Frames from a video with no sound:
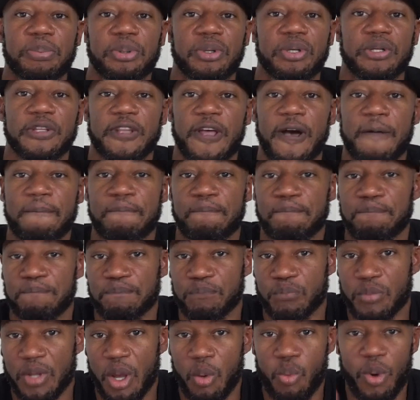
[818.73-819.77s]
pulling up,
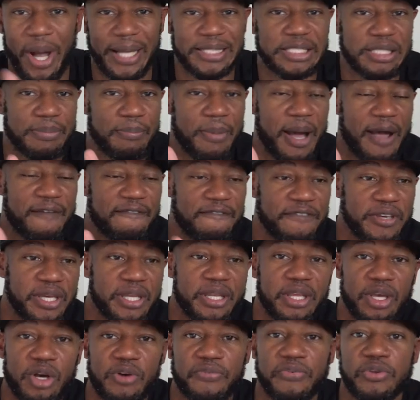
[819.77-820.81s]
watching my
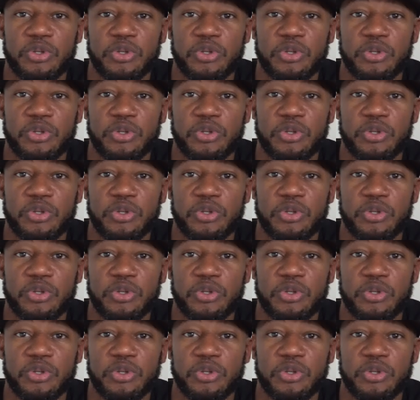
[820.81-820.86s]
video.